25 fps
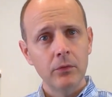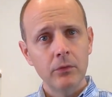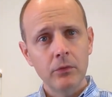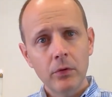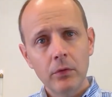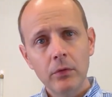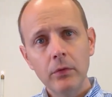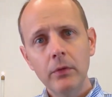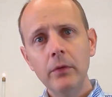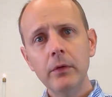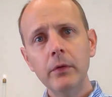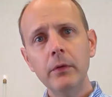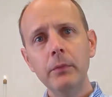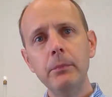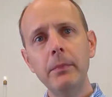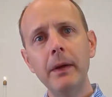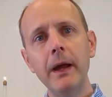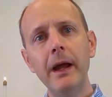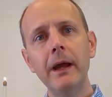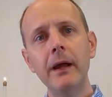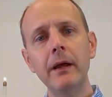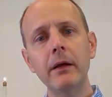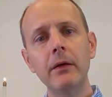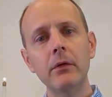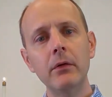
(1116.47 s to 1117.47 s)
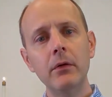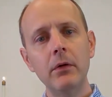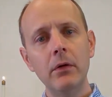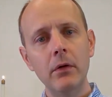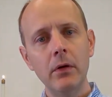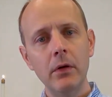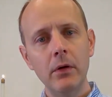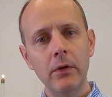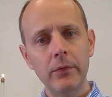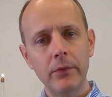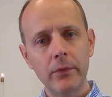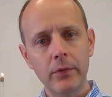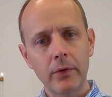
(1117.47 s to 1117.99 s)
to look back
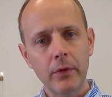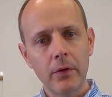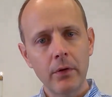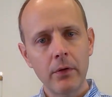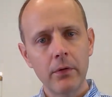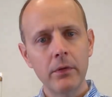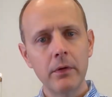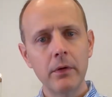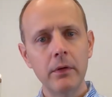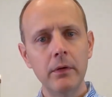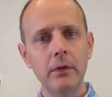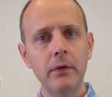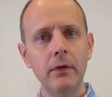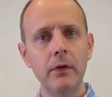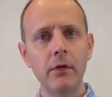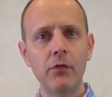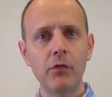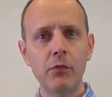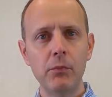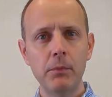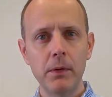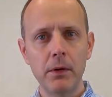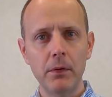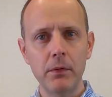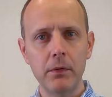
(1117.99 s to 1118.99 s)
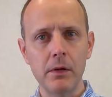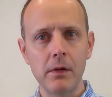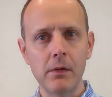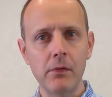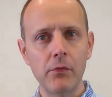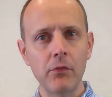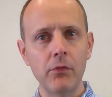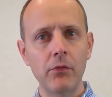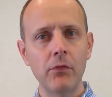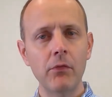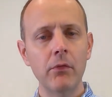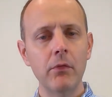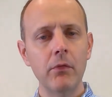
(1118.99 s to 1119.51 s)
on the current
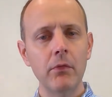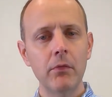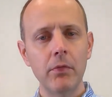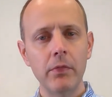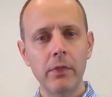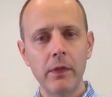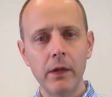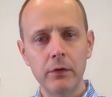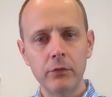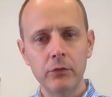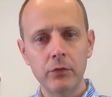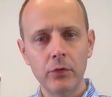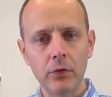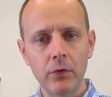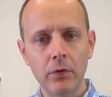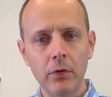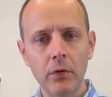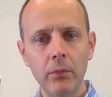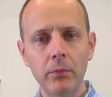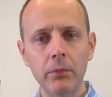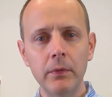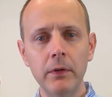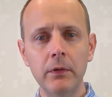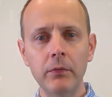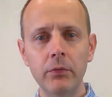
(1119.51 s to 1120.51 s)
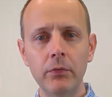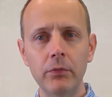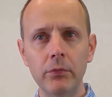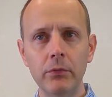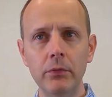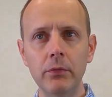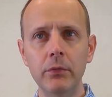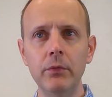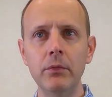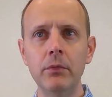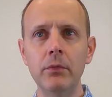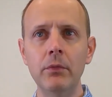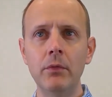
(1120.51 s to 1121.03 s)
experience that you're going
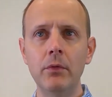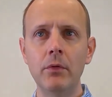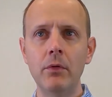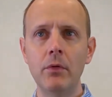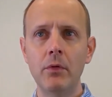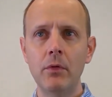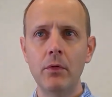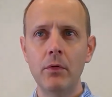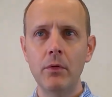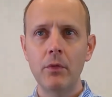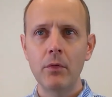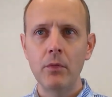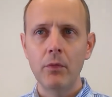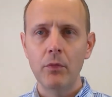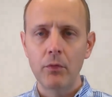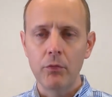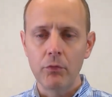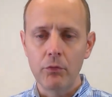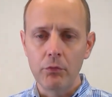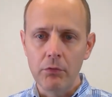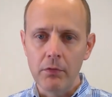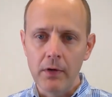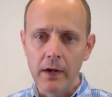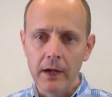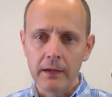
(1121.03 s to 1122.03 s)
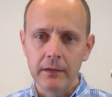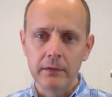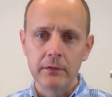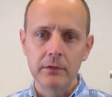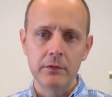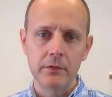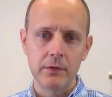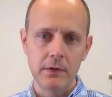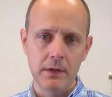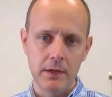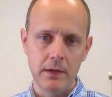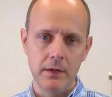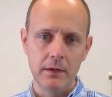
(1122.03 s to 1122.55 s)
through right
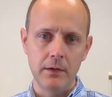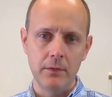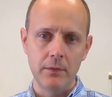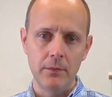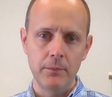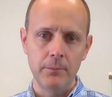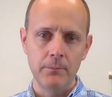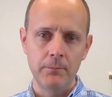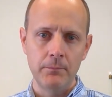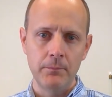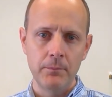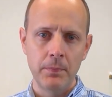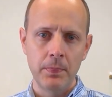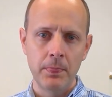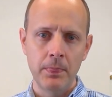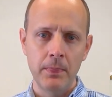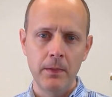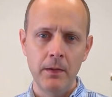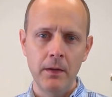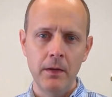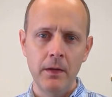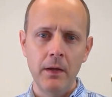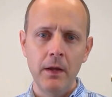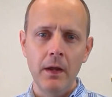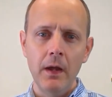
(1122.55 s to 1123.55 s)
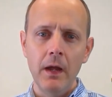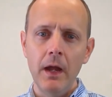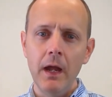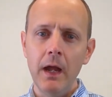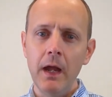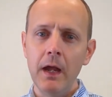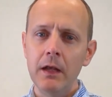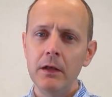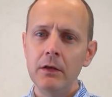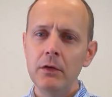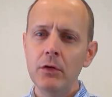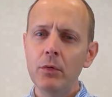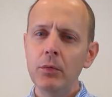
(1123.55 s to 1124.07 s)
now.
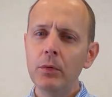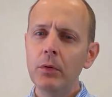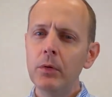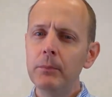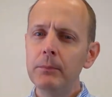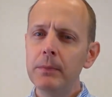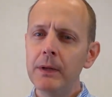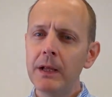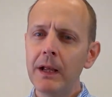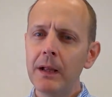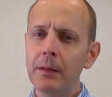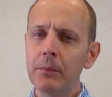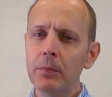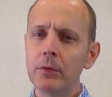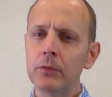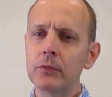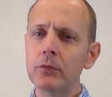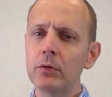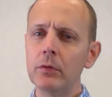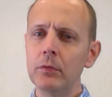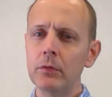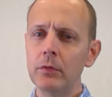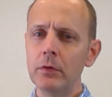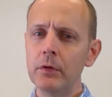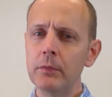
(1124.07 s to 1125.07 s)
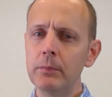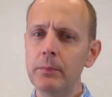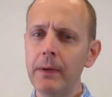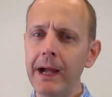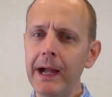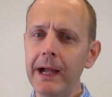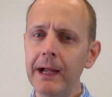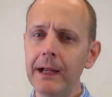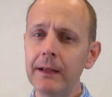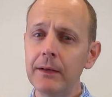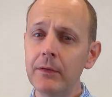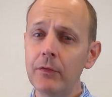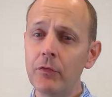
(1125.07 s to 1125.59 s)
And you will be able to look
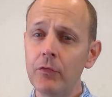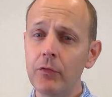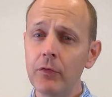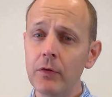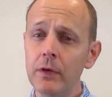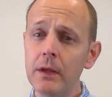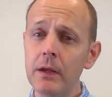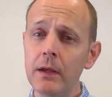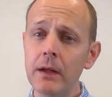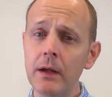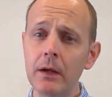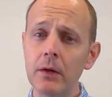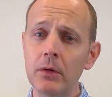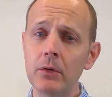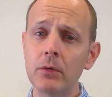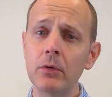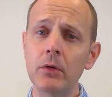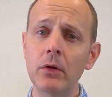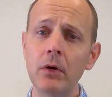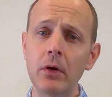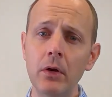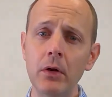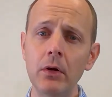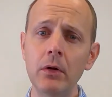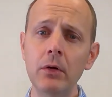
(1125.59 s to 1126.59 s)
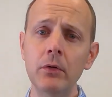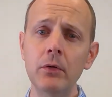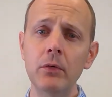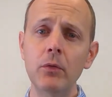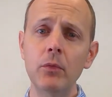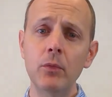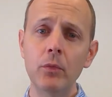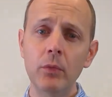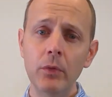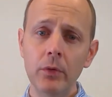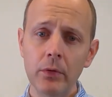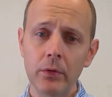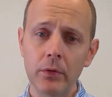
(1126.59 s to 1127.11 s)
back and see how God
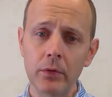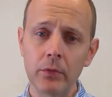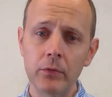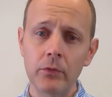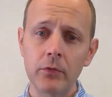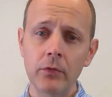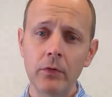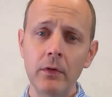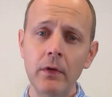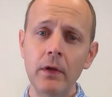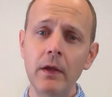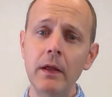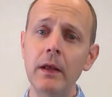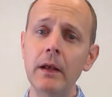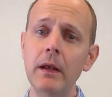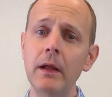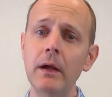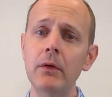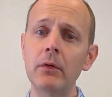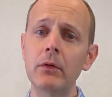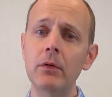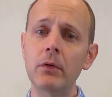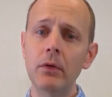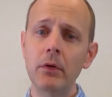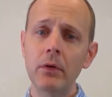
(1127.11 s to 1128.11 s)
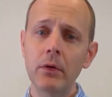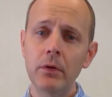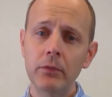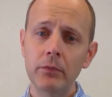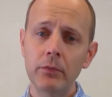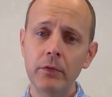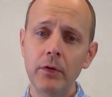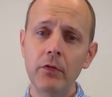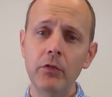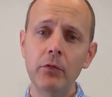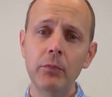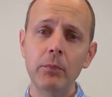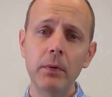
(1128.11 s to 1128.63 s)
worked and how God
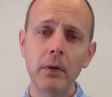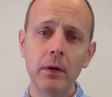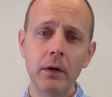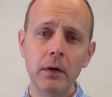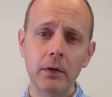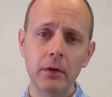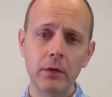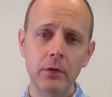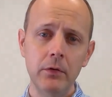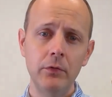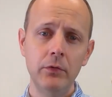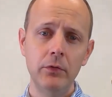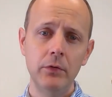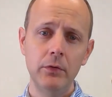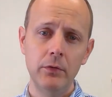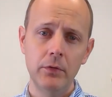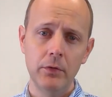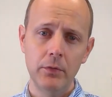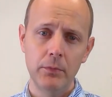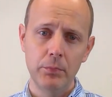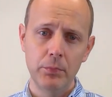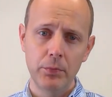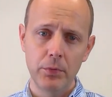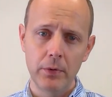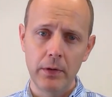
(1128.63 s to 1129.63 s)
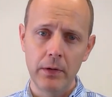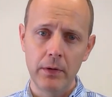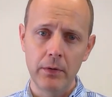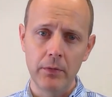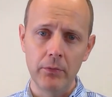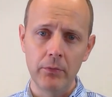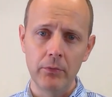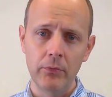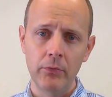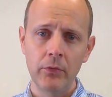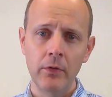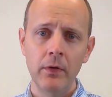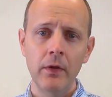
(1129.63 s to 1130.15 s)
responded to your
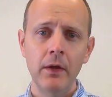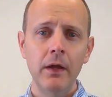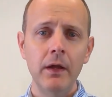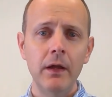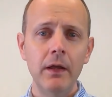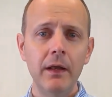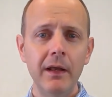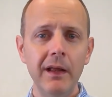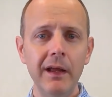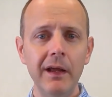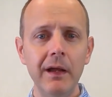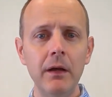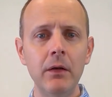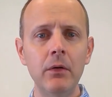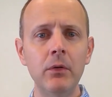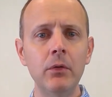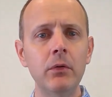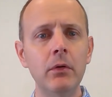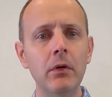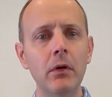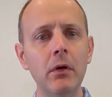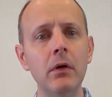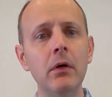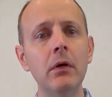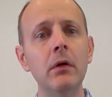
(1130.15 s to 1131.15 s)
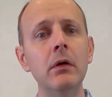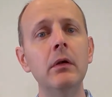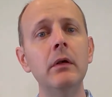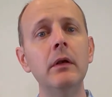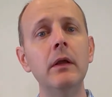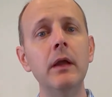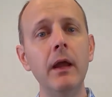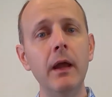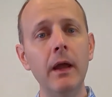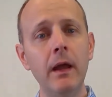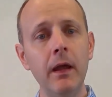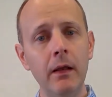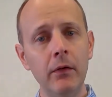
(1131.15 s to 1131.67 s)
prayers and how God
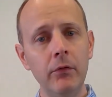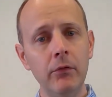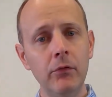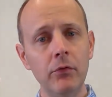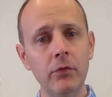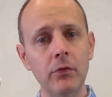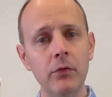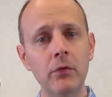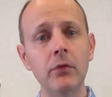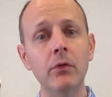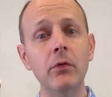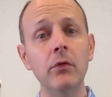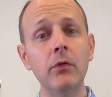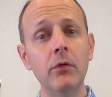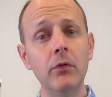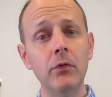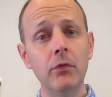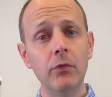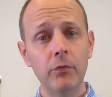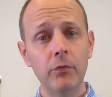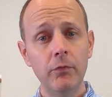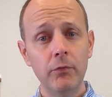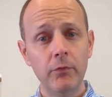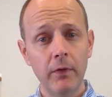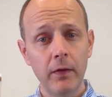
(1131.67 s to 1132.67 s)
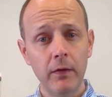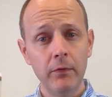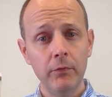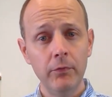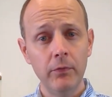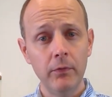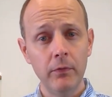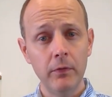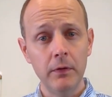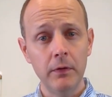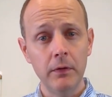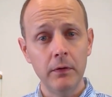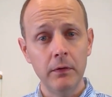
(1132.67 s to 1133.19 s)
answered
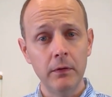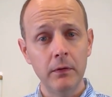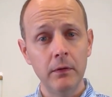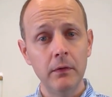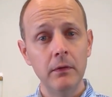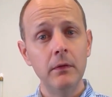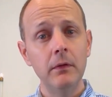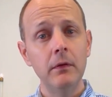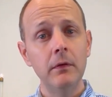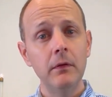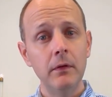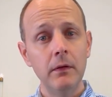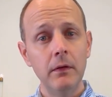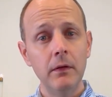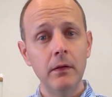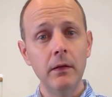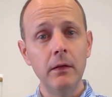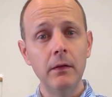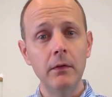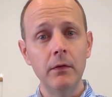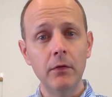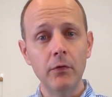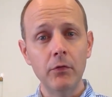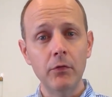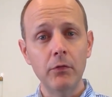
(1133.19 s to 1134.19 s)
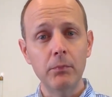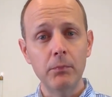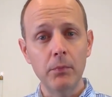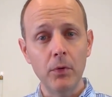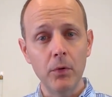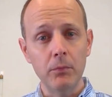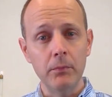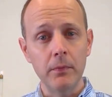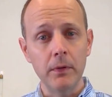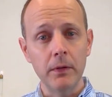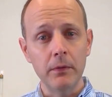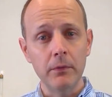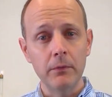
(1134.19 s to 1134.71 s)
faithfully in this
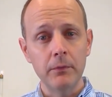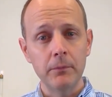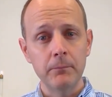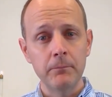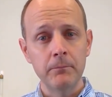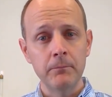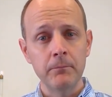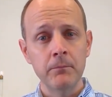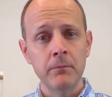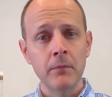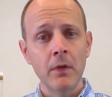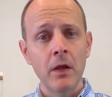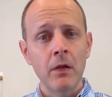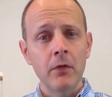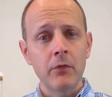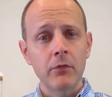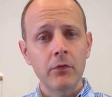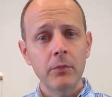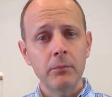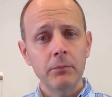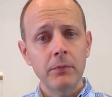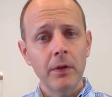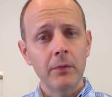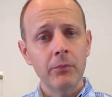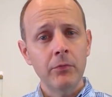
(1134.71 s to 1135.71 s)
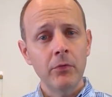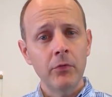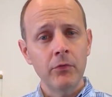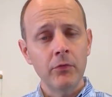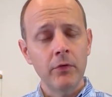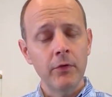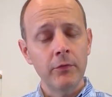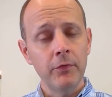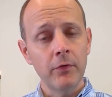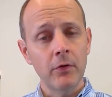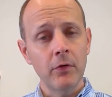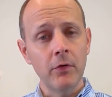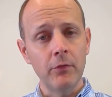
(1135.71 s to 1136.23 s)
moment. Sometimes it's
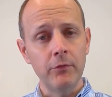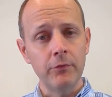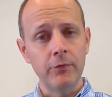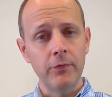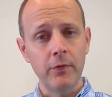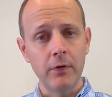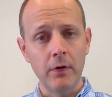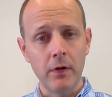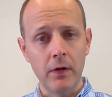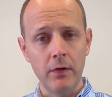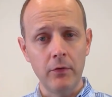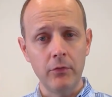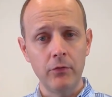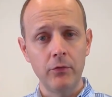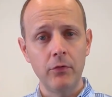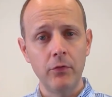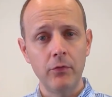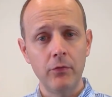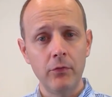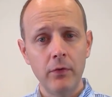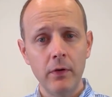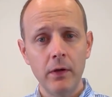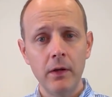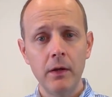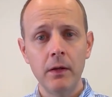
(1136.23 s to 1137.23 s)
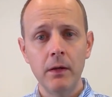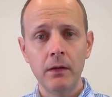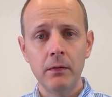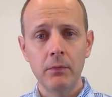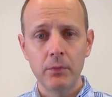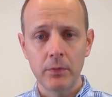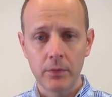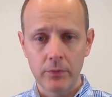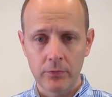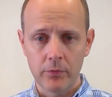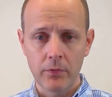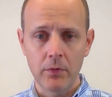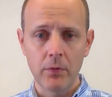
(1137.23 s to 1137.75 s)
difficult for us to see
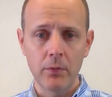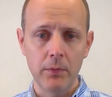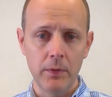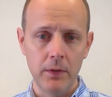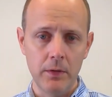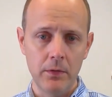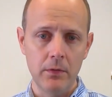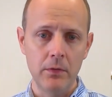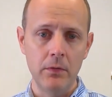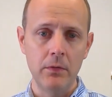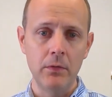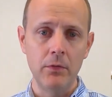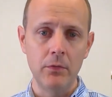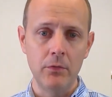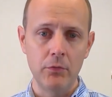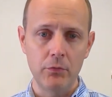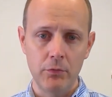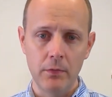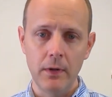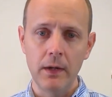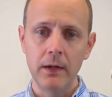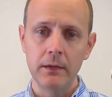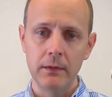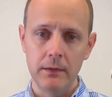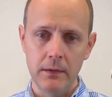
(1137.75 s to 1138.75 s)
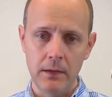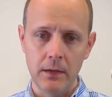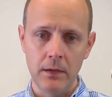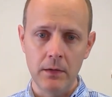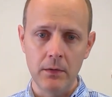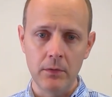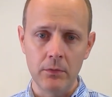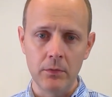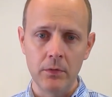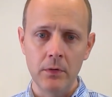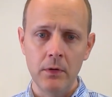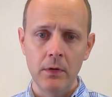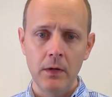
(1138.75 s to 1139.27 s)
what's going on right
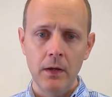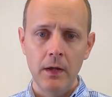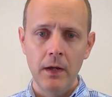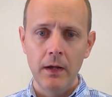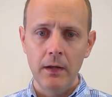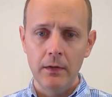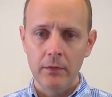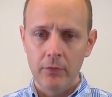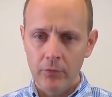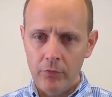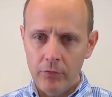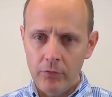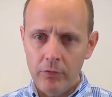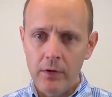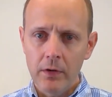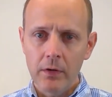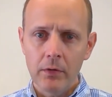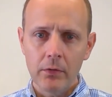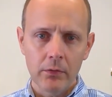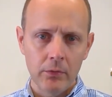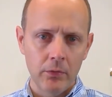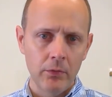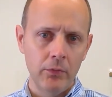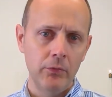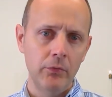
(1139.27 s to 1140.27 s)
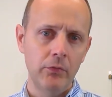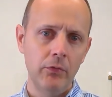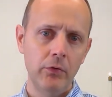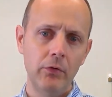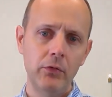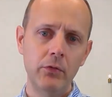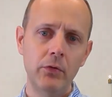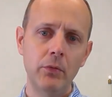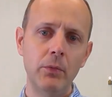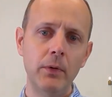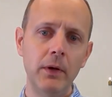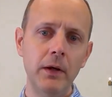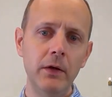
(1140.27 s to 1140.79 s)
now and to see our own
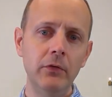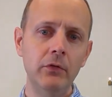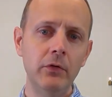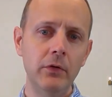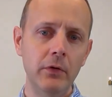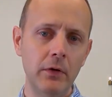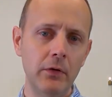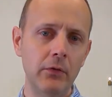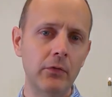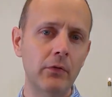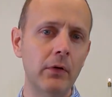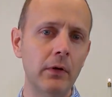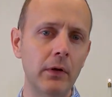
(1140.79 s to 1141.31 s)
situation as